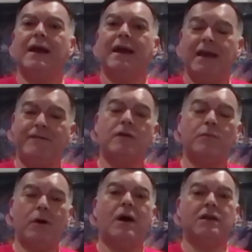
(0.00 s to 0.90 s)
If you're
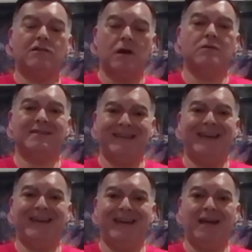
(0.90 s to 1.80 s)
buying your own
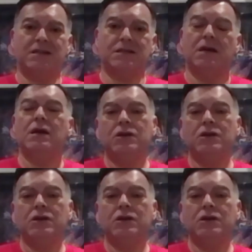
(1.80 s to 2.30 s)
ticket,